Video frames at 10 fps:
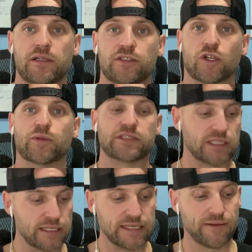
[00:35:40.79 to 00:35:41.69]
There
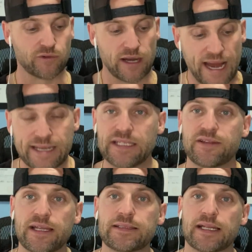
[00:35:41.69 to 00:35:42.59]
was never
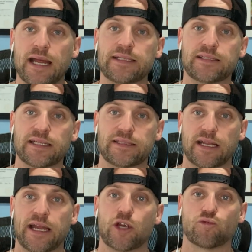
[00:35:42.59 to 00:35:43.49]
anything that I did that
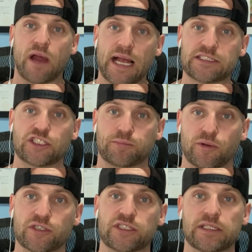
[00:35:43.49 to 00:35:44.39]
I harassed this
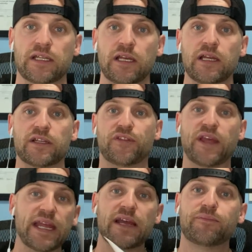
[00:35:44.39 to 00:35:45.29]
person.
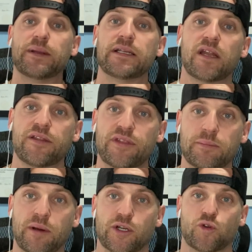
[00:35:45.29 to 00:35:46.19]
They have been nothing
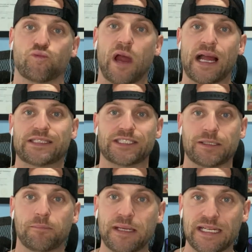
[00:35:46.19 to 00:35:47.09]
but
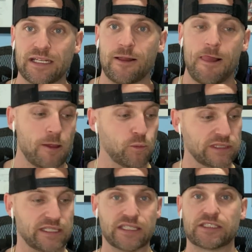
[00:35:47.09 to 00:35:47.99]
harassing me
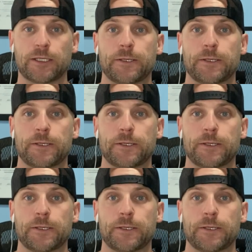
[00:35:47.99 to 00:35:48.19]
with this